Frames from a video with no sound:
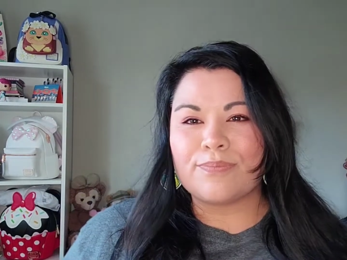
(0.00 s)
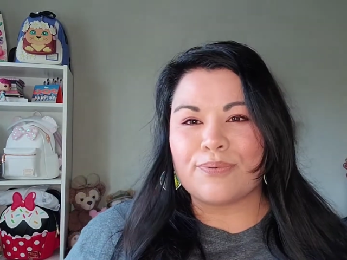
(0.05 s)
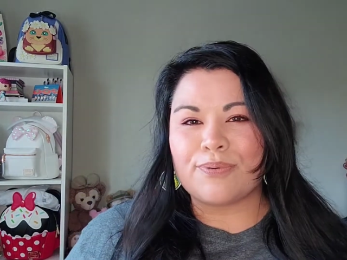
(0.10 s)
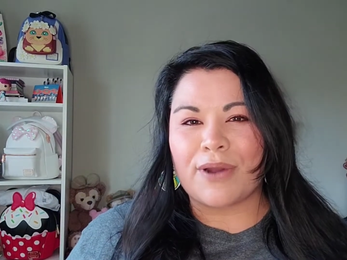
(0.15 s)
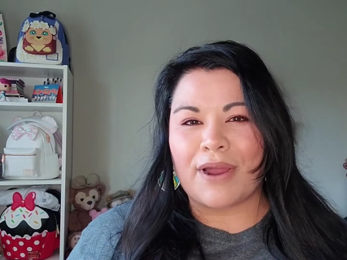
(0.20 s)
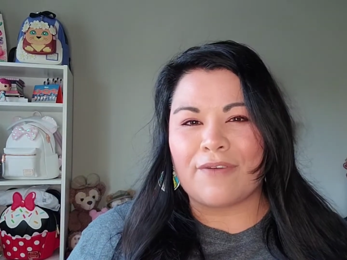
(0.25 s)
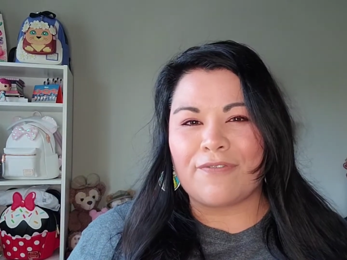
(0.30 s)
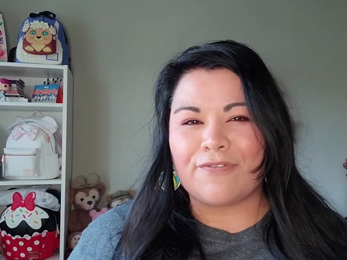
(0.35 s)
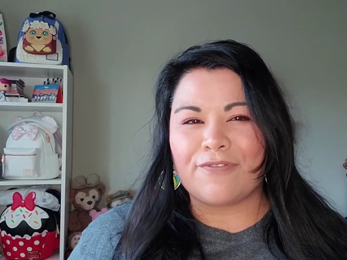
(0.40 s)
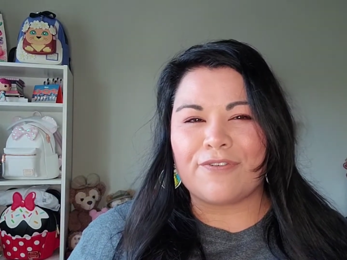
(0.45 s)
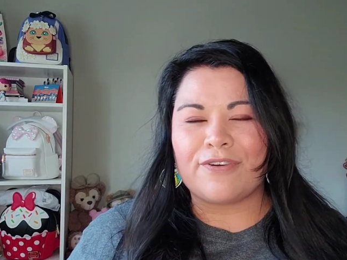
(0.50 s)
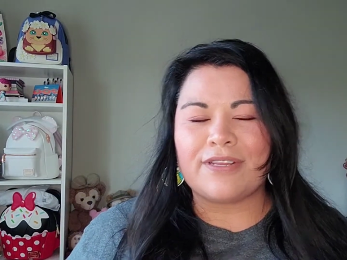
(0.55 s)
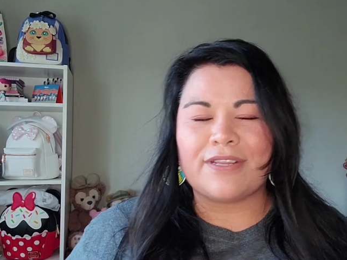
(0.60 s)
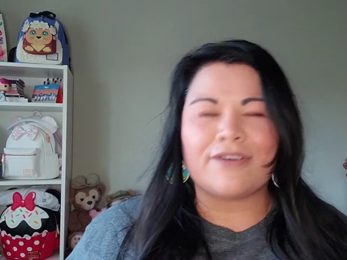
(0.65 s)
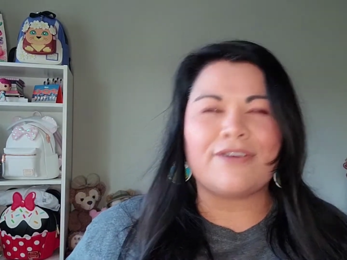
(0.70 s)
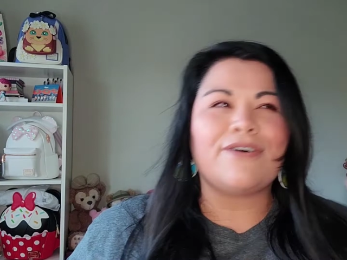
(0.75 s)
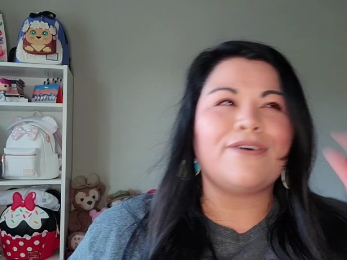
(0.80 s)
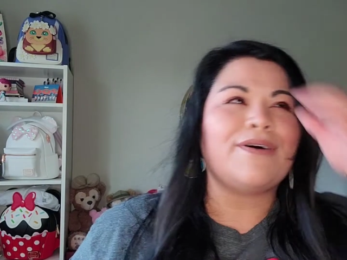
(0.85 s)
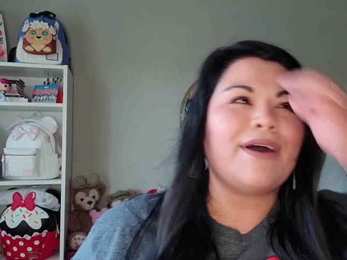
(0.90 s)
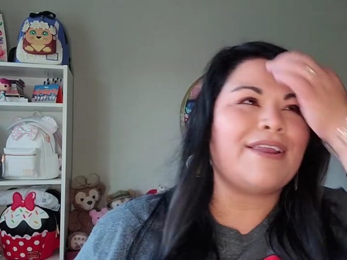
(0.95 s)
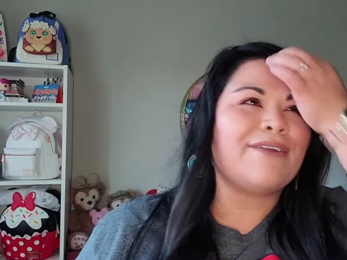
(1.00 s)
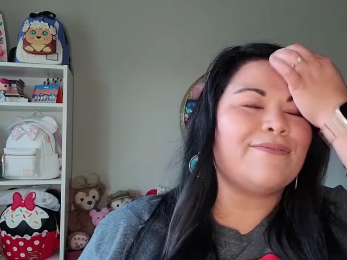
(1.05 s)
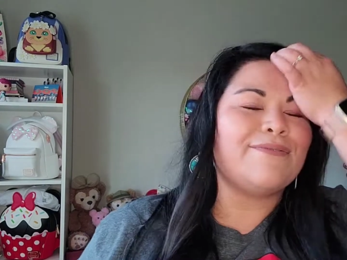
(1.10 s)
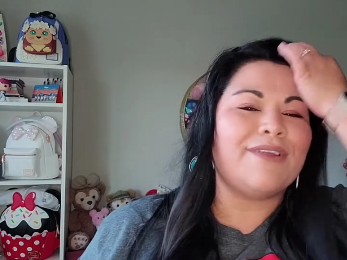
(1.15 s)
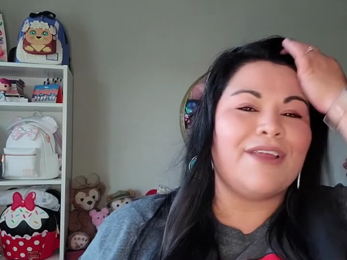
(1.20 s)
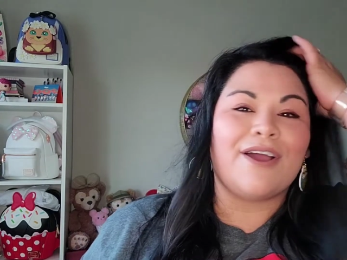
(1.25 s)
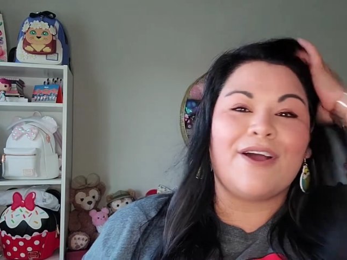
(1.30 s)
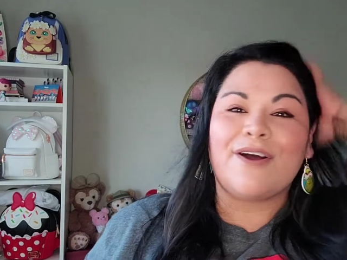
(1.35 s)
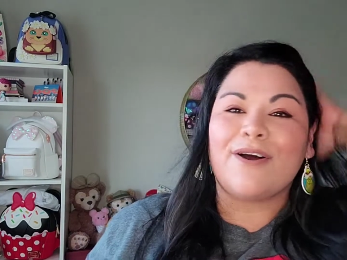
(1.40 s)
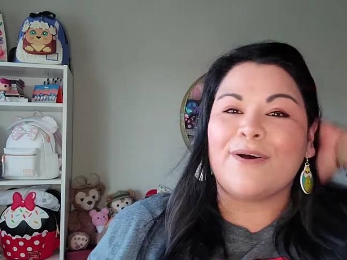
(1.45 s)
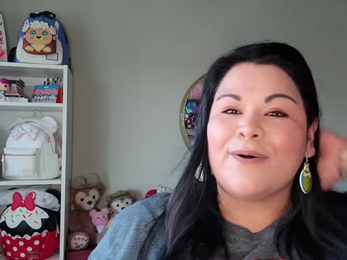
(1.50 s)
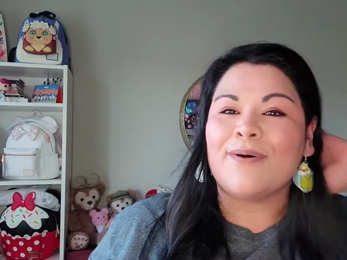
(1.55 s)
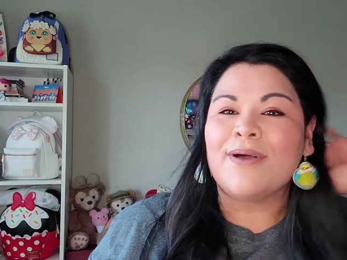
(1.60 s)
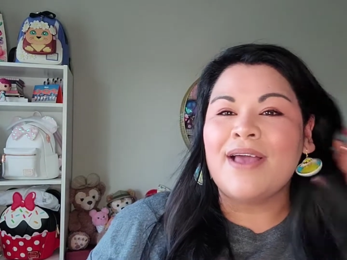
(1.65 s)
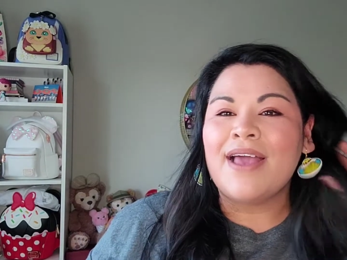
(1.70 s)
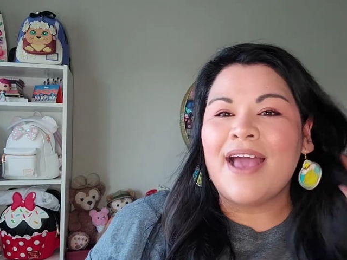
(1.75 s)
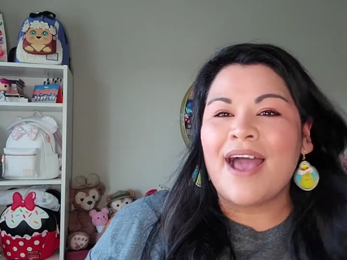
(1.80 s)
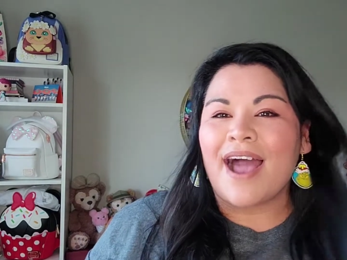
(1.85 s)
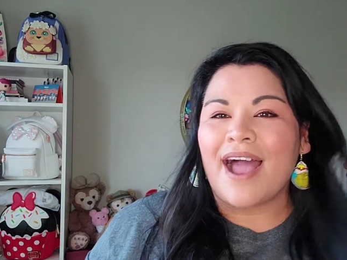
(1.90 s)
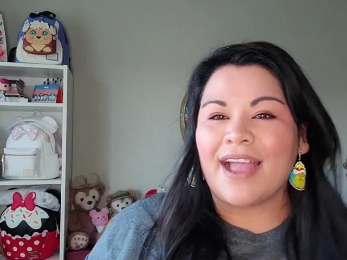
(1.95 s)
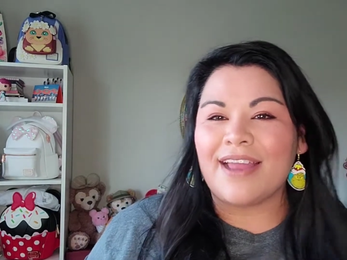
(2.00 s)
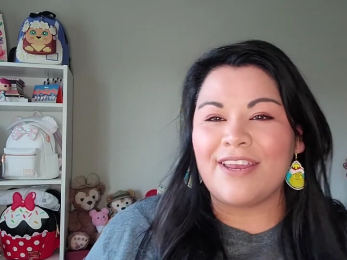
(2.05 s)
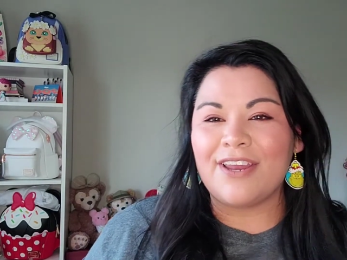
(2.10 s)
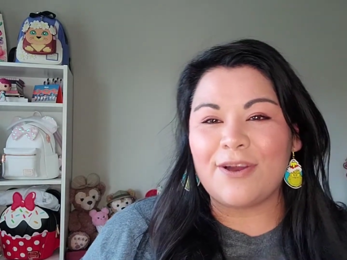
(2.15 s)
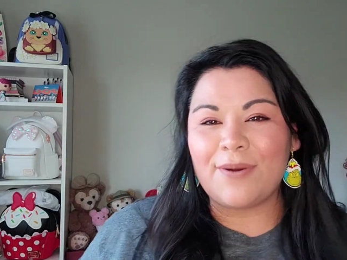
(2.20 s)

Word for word: preference. Oh, I don't know. I